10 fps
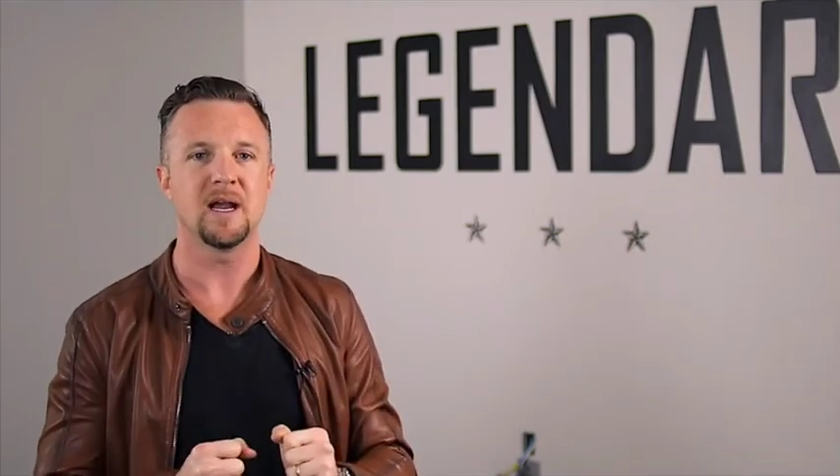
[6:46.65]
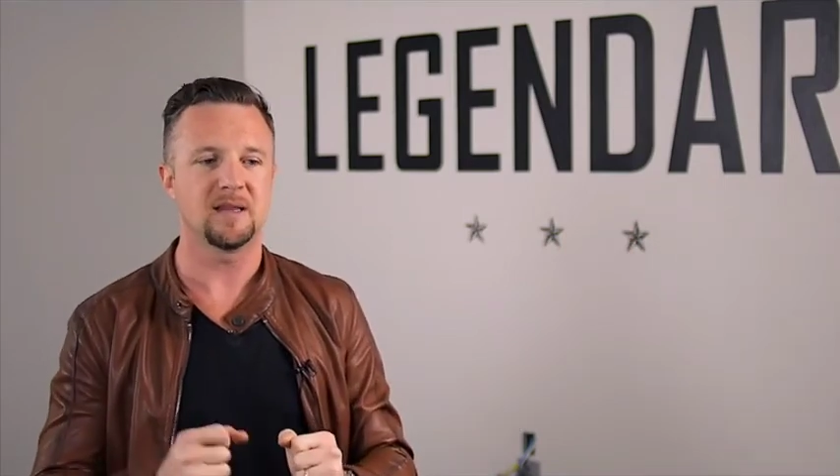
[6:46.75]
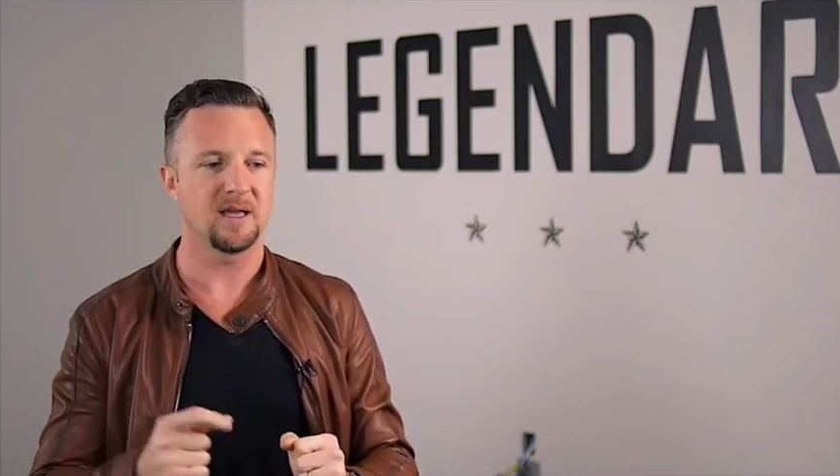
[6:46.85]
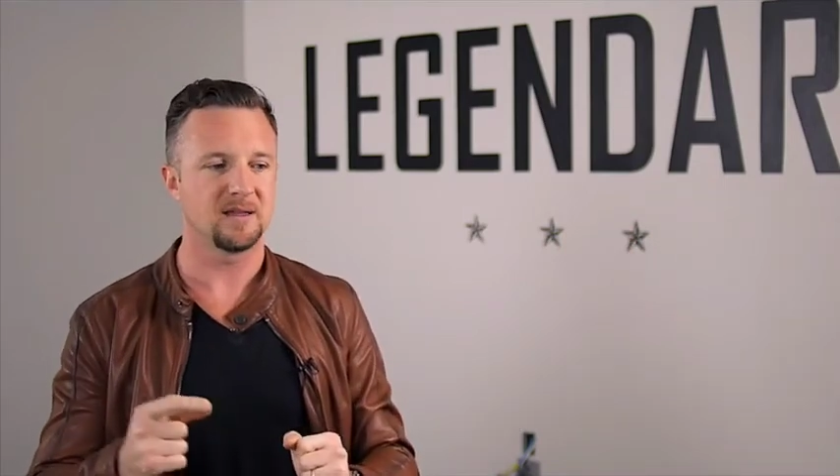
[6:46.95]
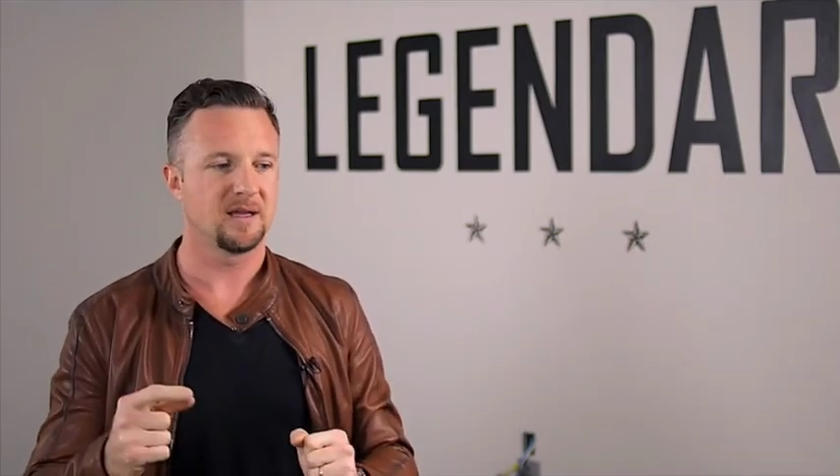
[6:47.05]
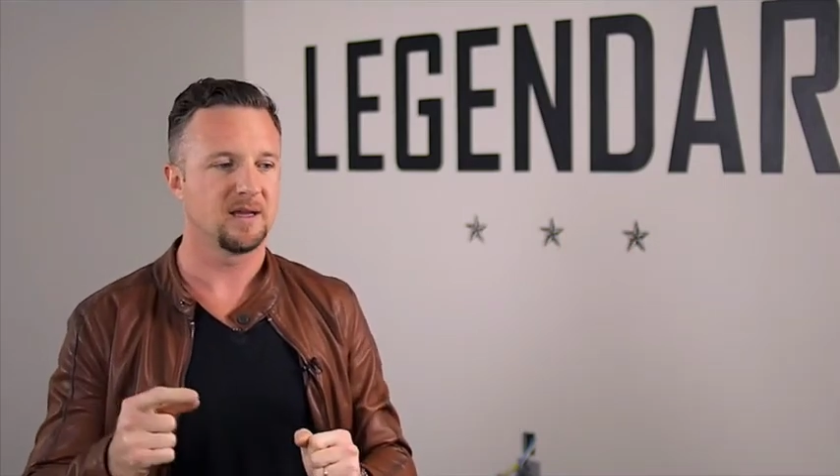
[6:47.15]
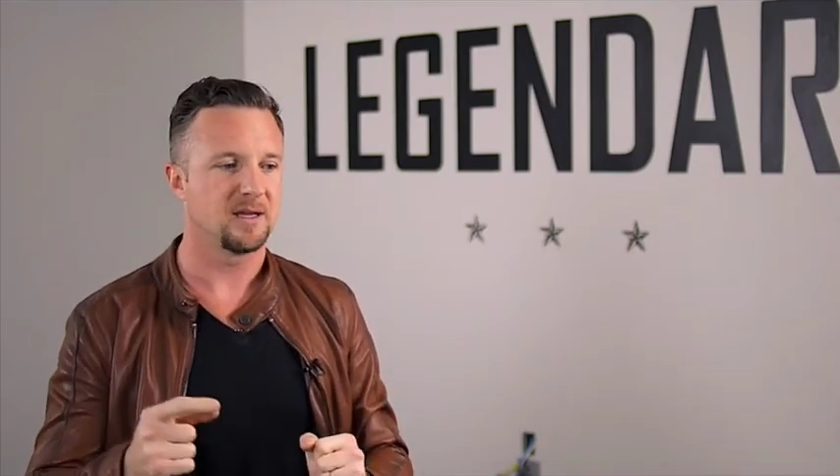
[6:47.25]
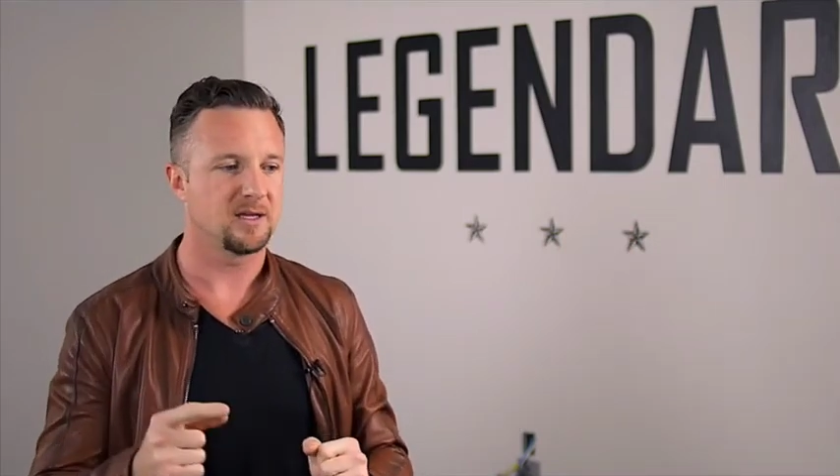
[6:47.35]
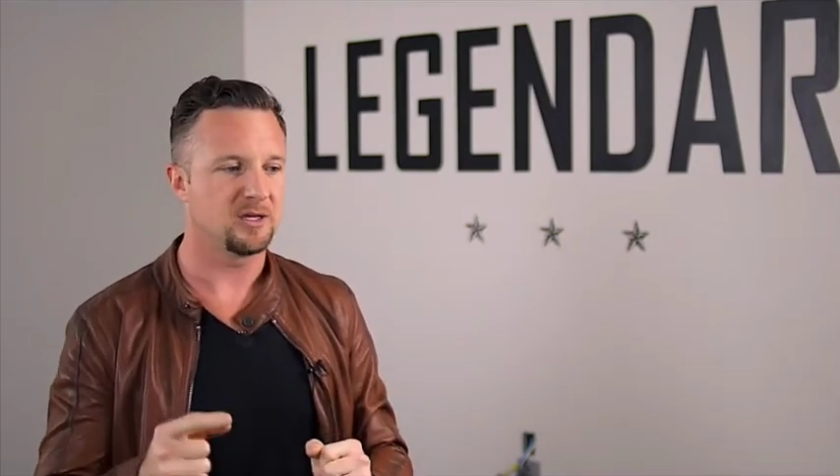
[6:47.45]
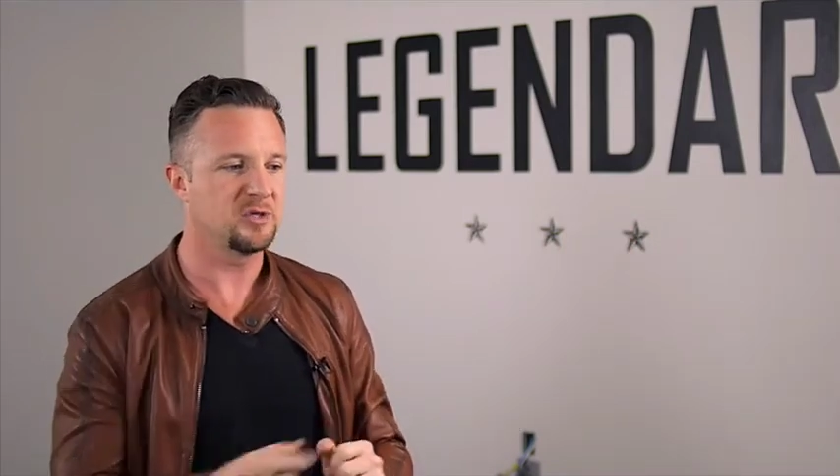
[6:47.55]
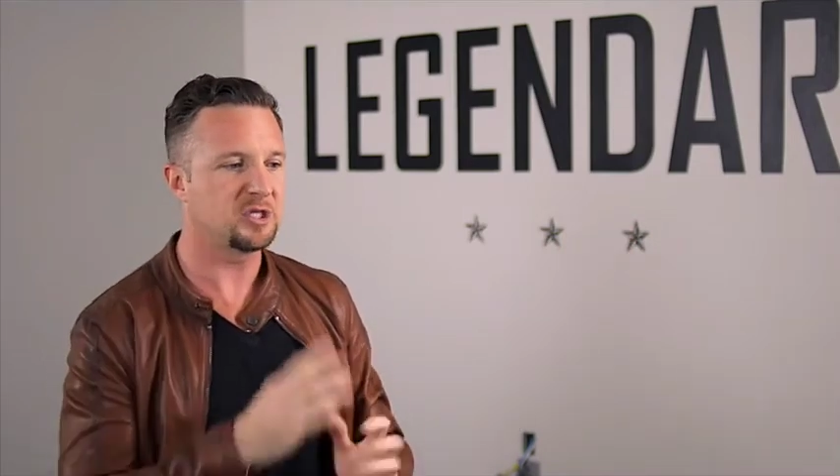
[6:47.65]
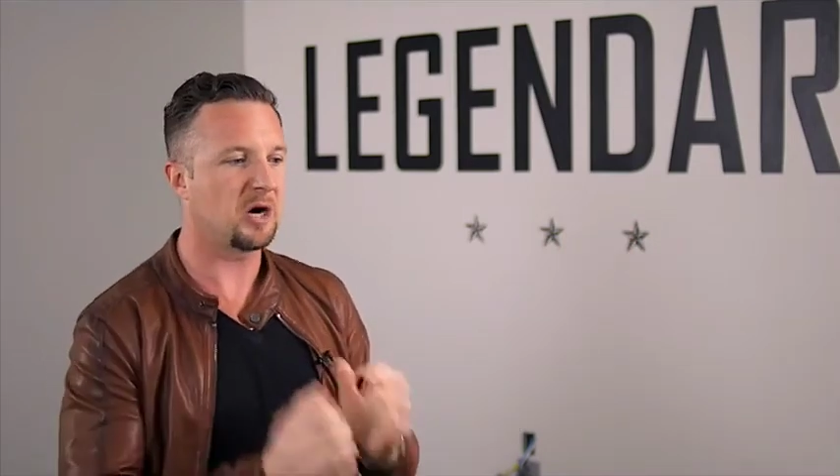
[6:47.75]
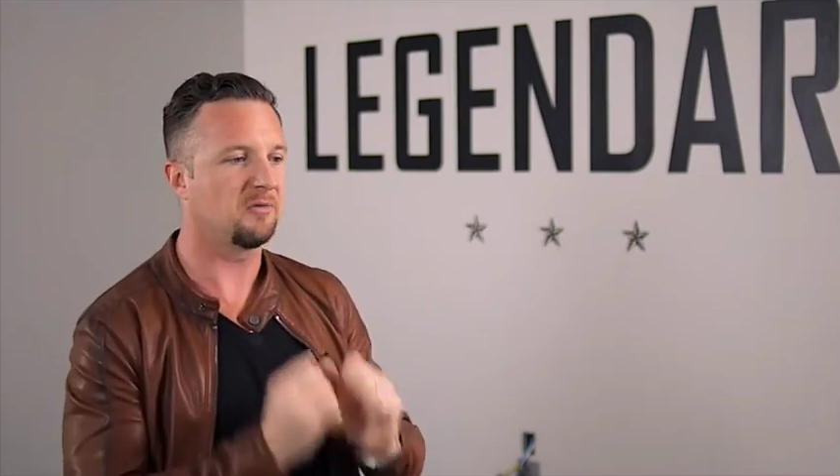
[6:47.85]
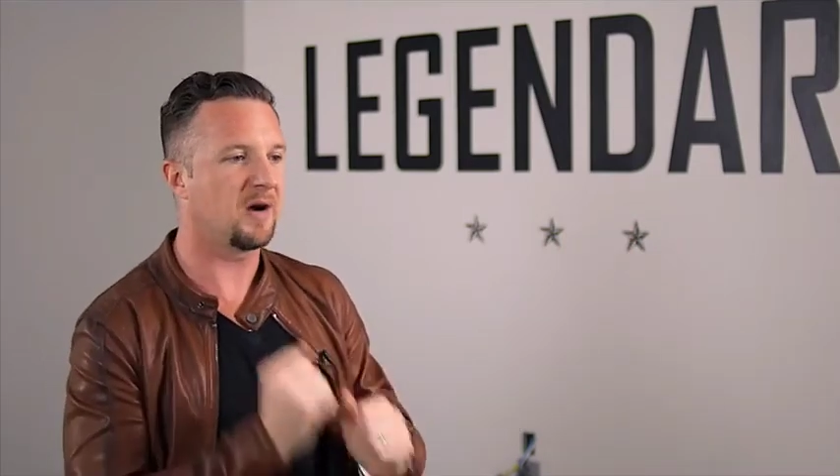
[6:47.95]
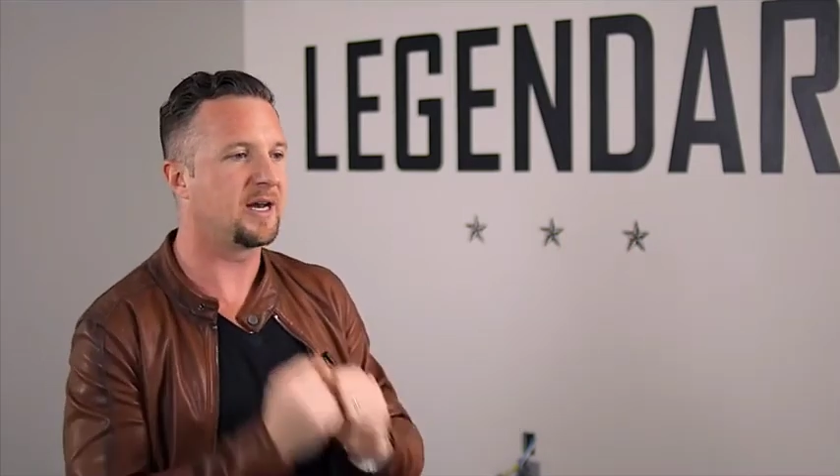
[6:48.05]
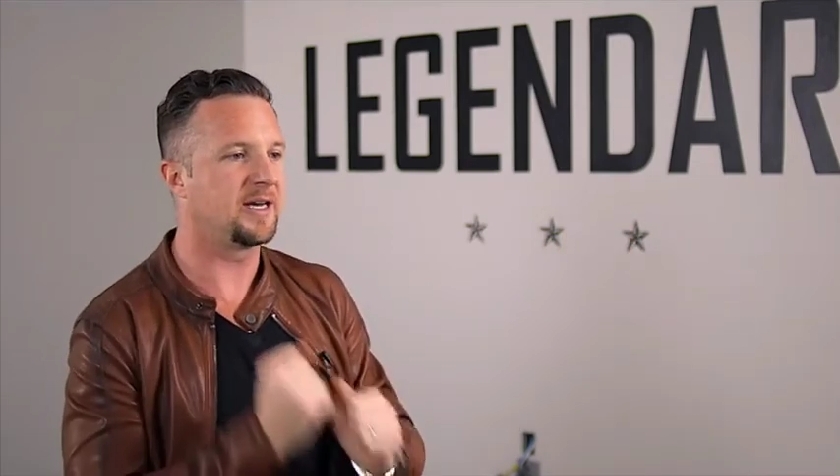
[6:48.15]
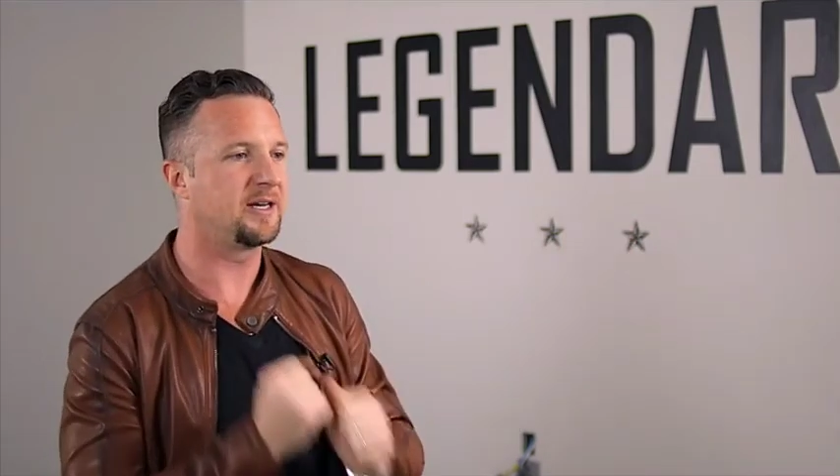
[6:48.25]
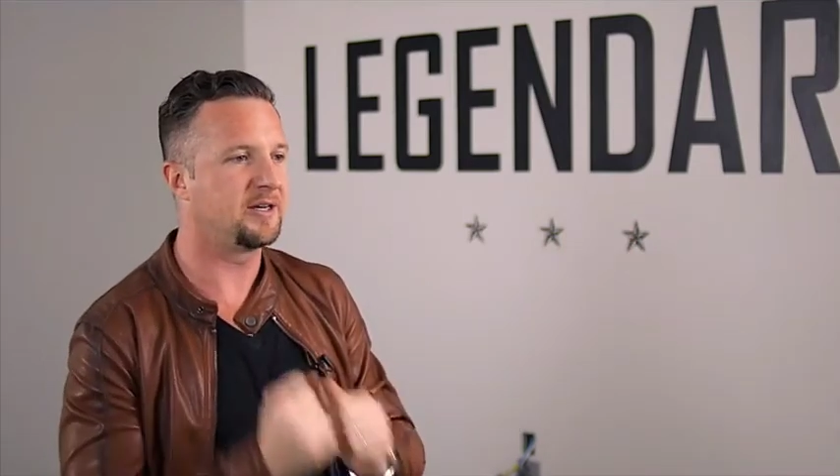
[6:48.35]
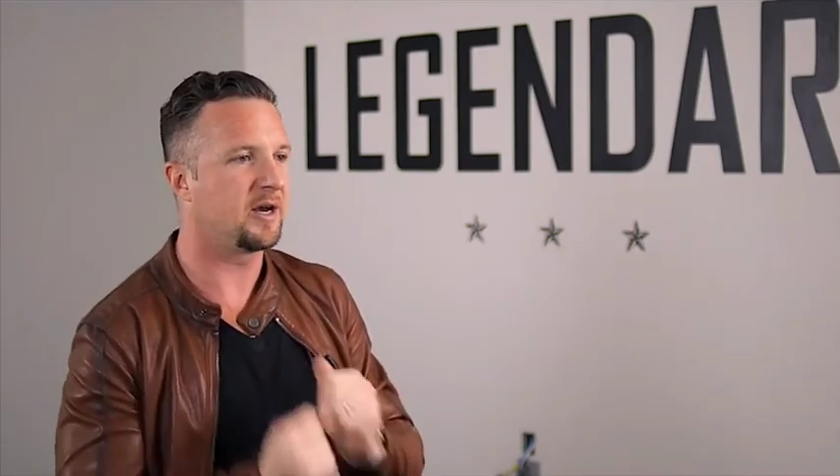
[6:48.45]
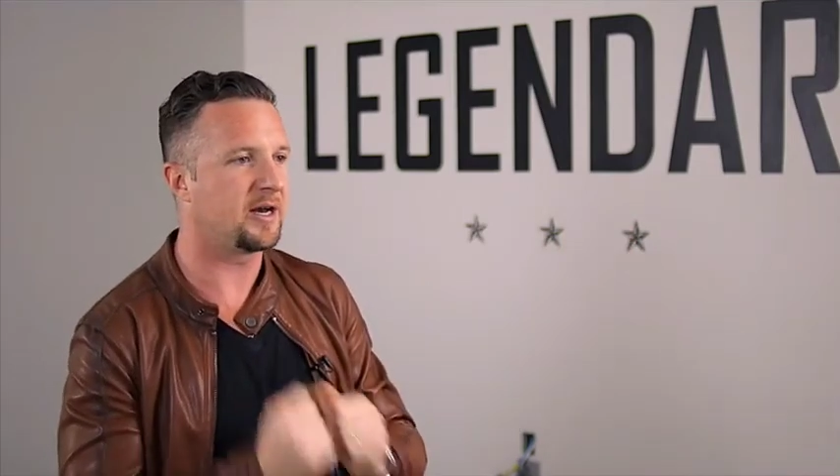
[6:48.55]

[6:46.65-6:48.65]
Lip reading: and then you start running,